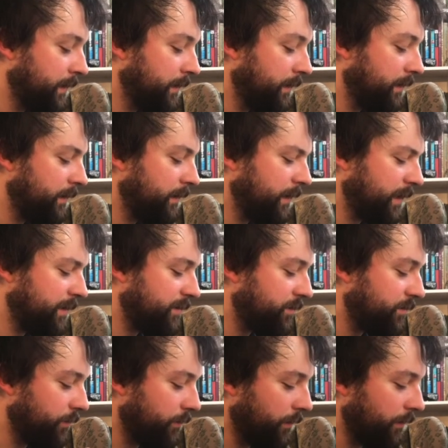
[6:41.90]

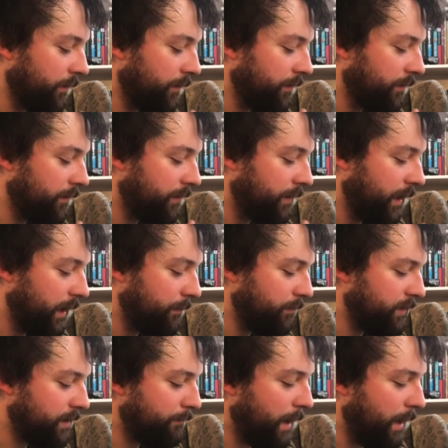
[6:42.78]
Nestor
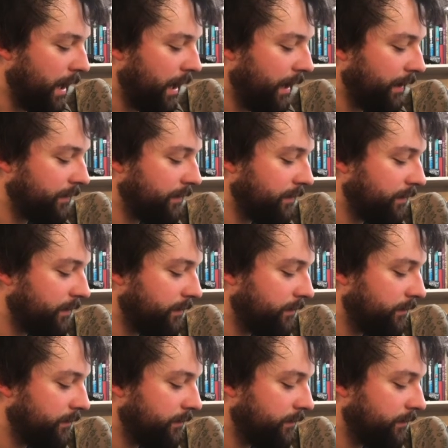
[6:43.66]
came to mind.